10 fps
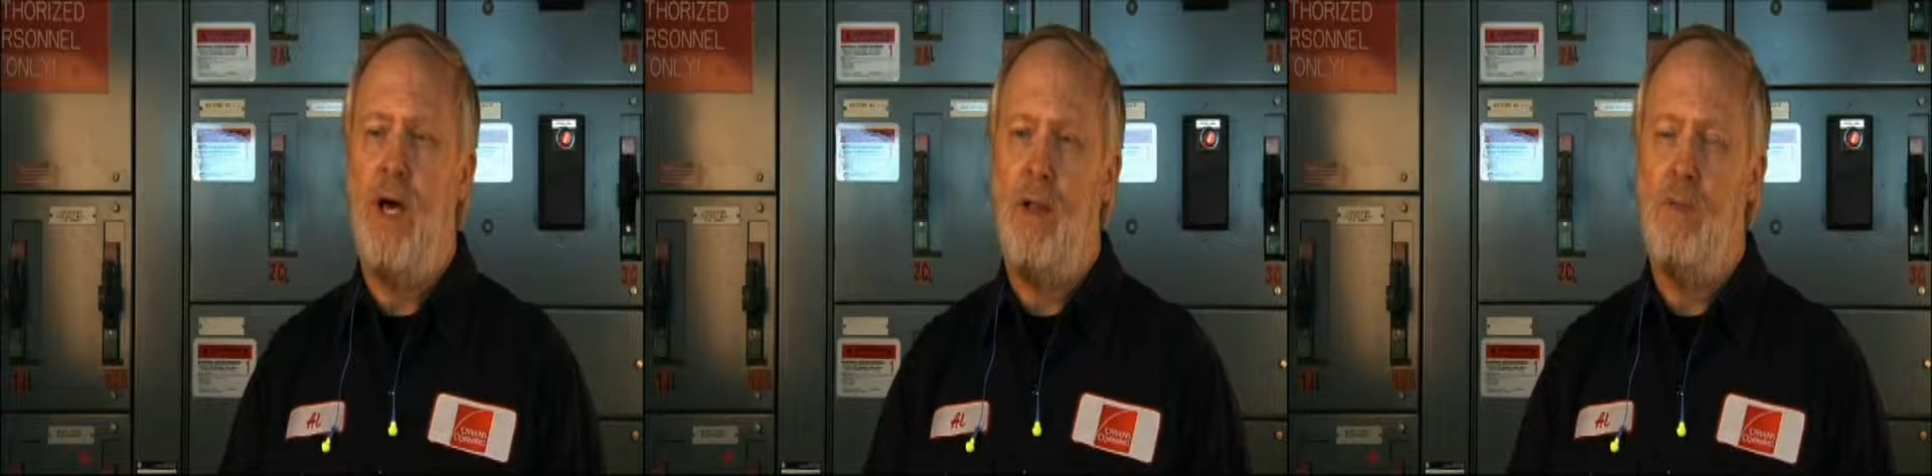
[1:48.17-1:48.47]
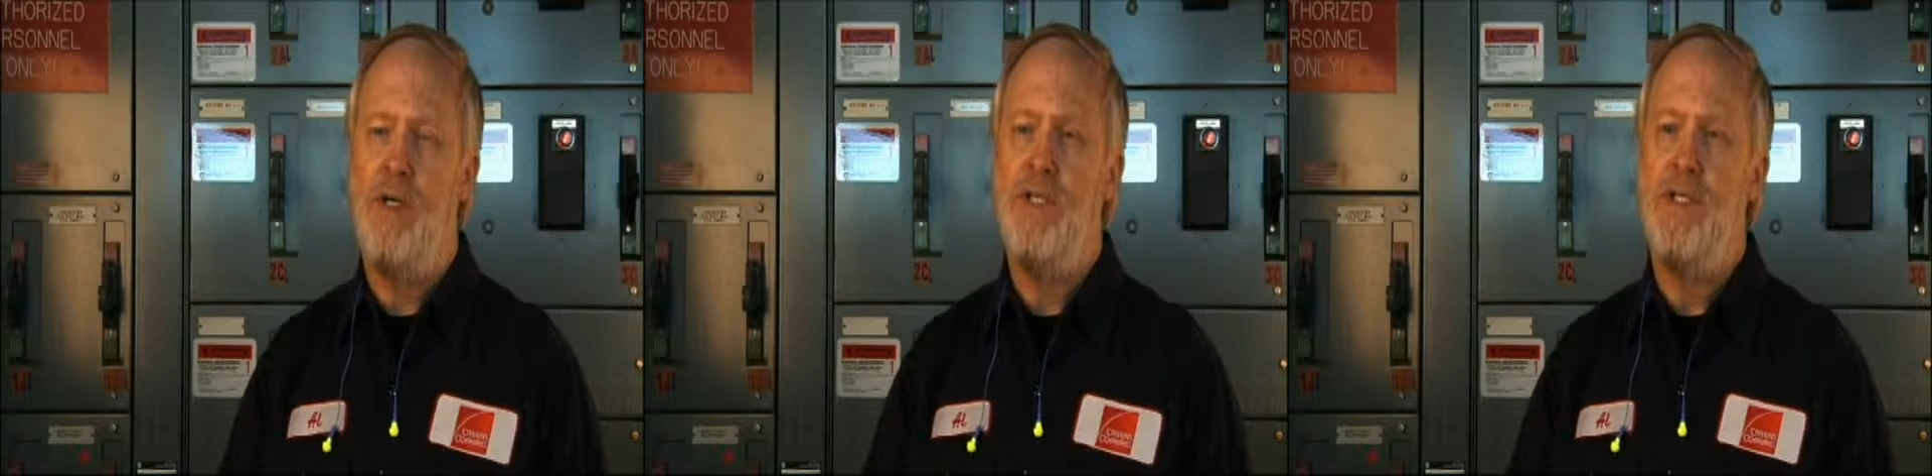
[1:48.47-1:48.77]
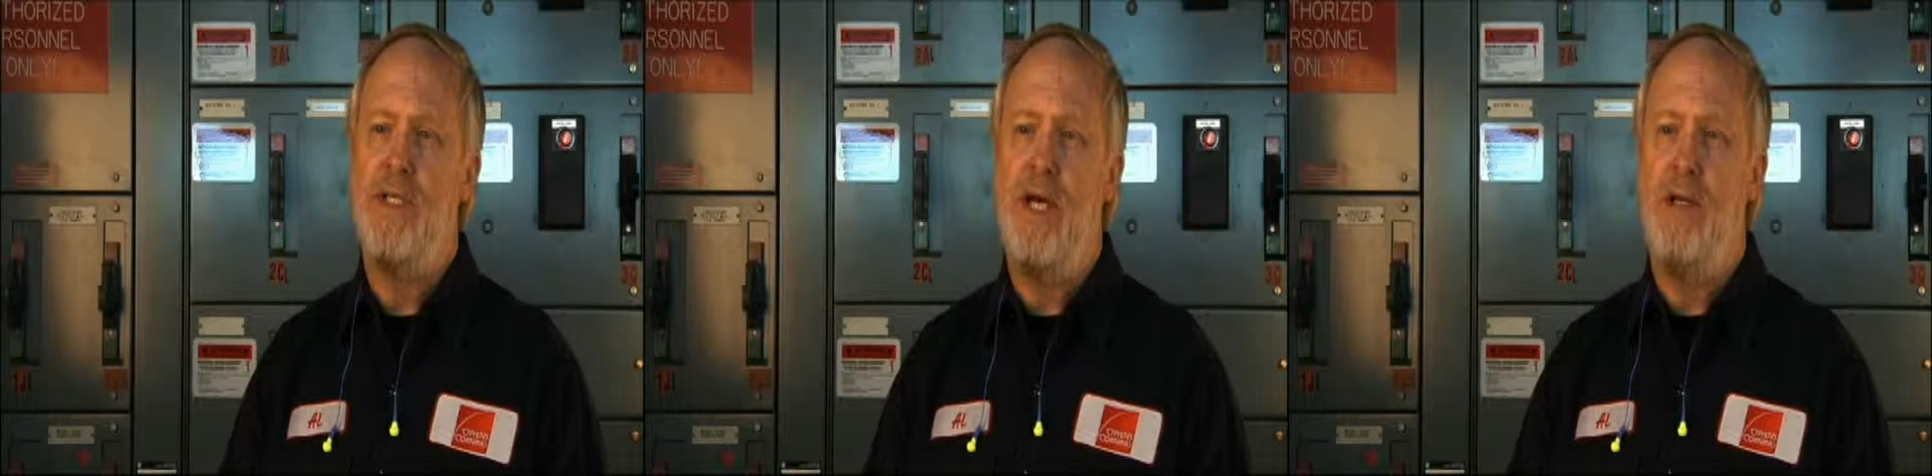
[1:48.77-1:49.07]

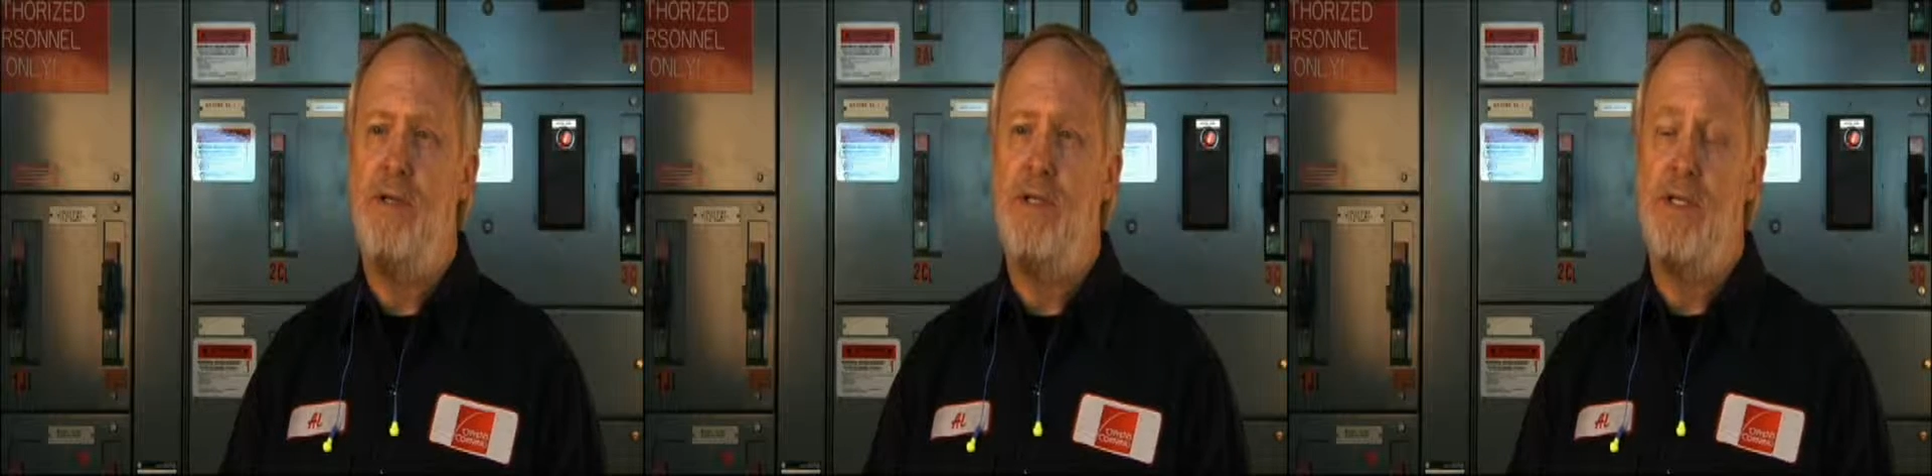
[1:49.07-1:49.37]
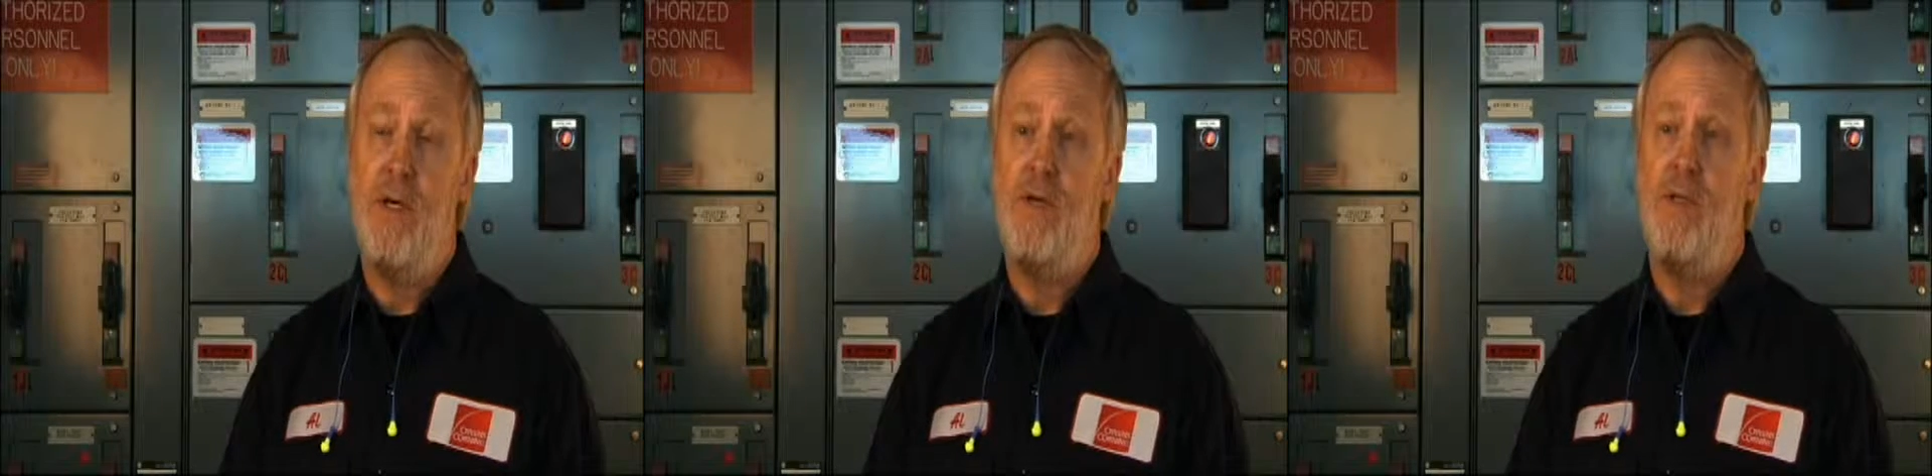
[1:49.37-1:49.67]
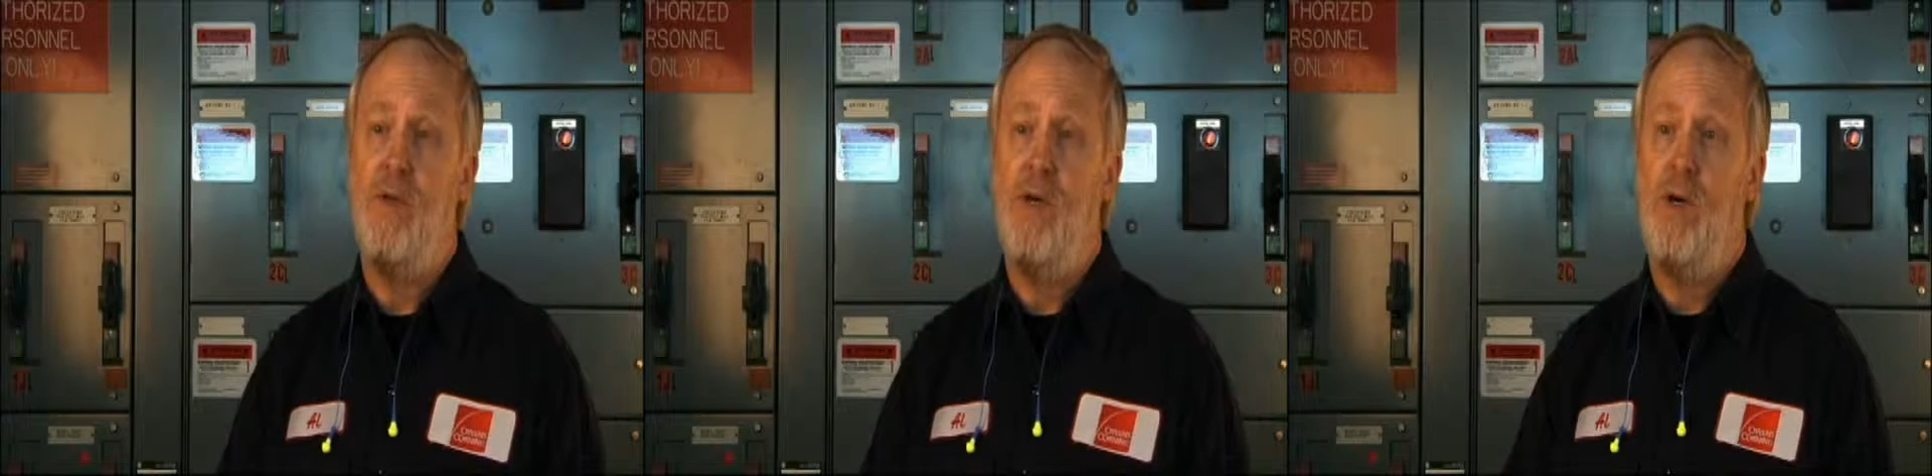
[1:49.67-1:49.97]
calibration standards and
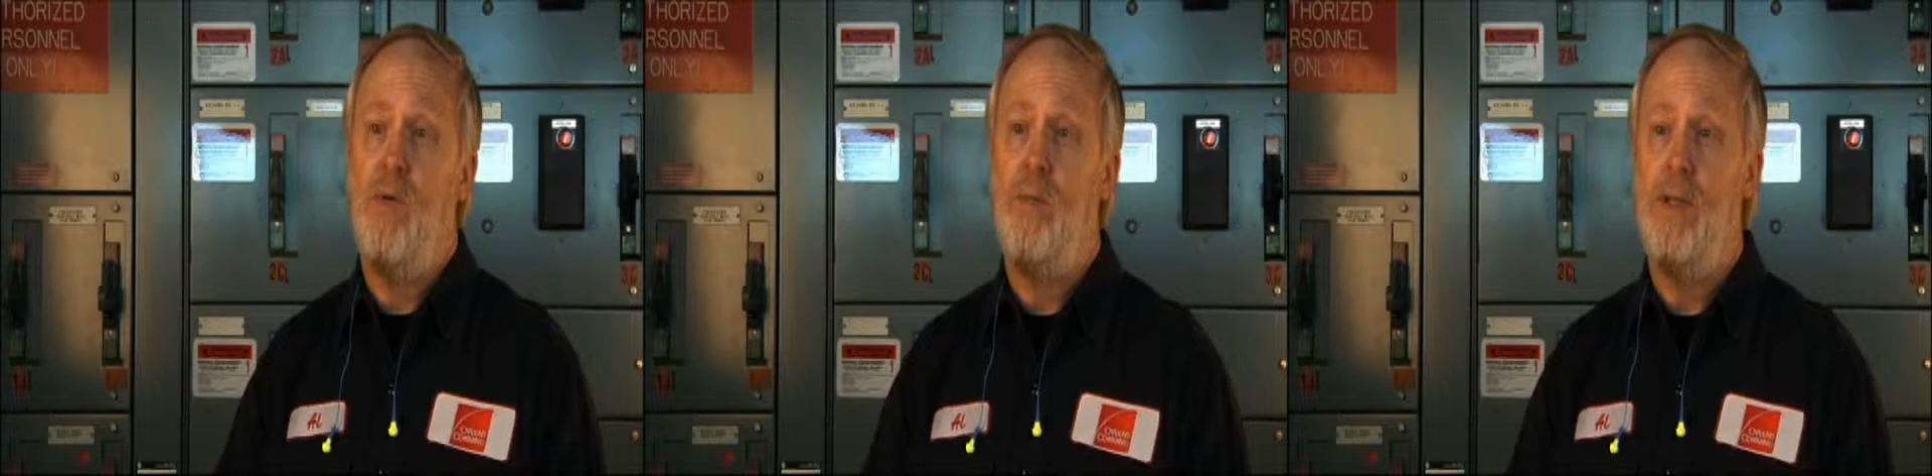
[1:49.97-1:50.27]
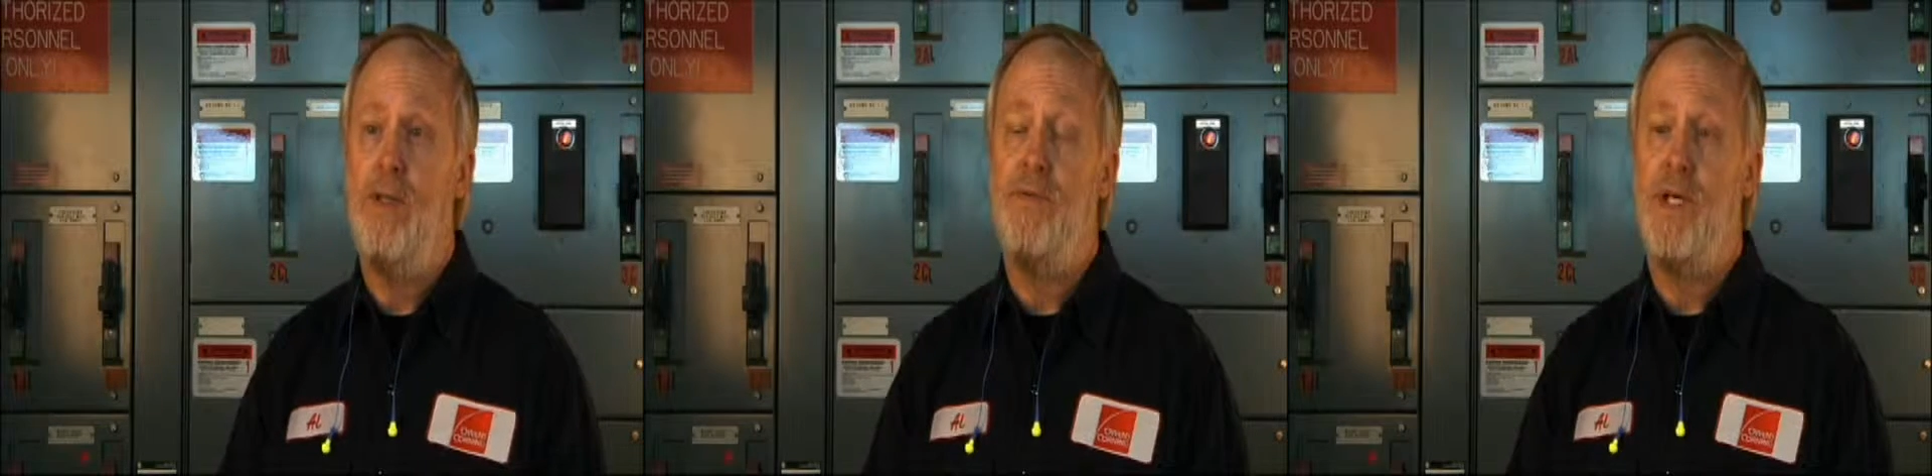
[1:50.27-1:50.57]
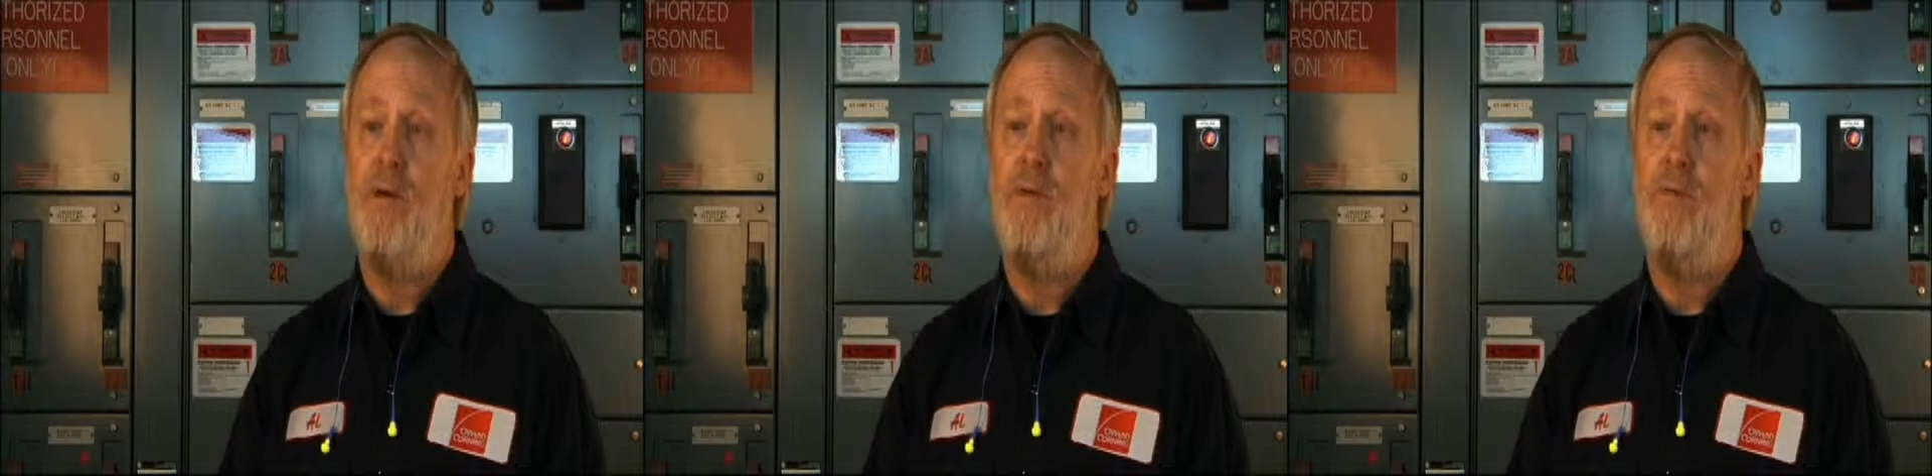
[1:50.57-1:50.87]
also the equipment that
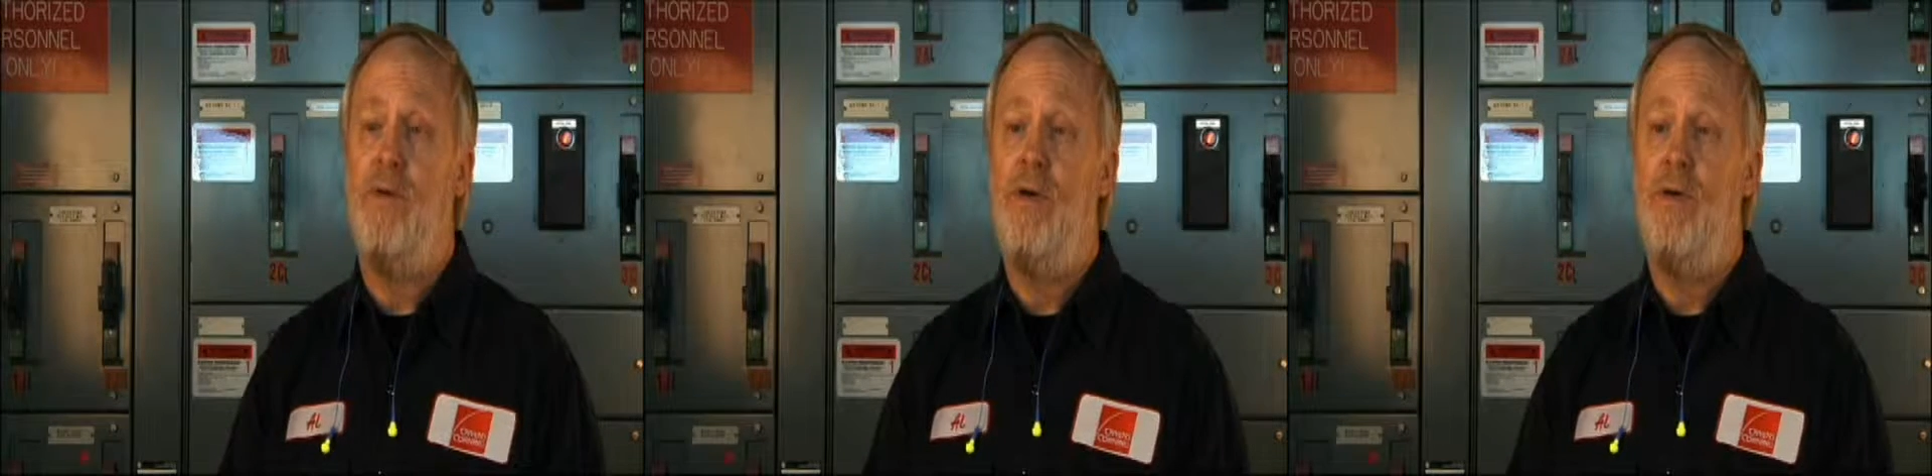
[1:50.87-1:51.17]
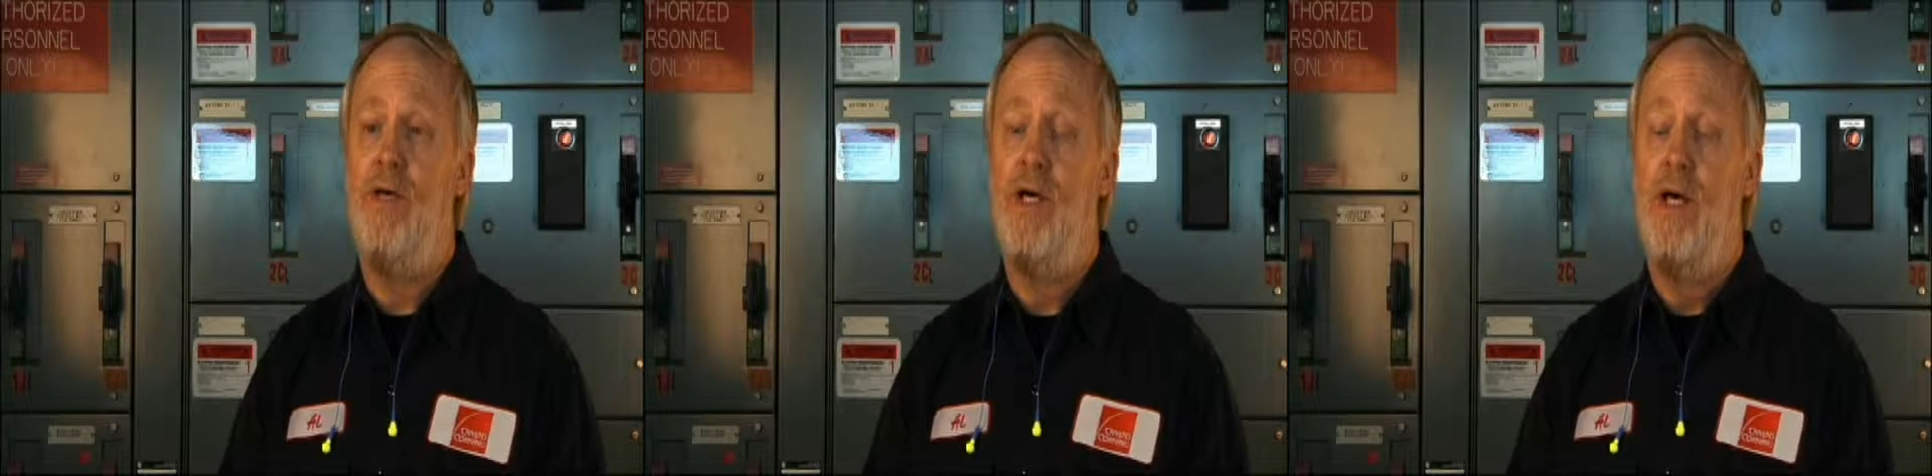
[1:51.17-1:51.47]
was out in the field.